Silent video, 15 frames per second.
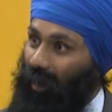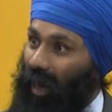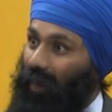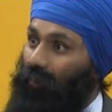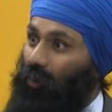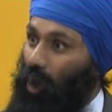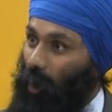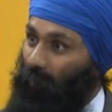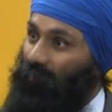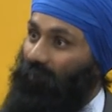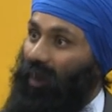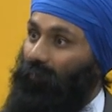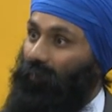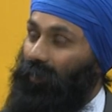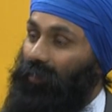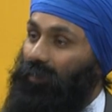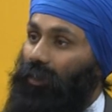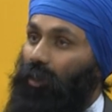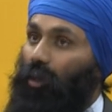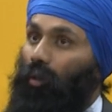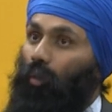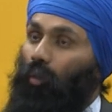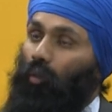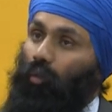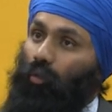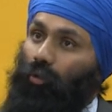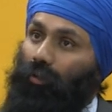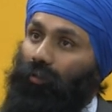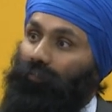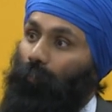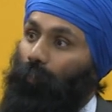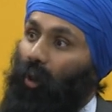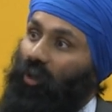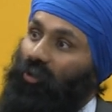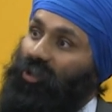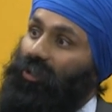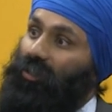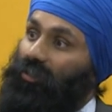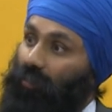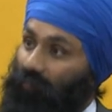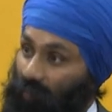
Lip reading: and the common families, or the parties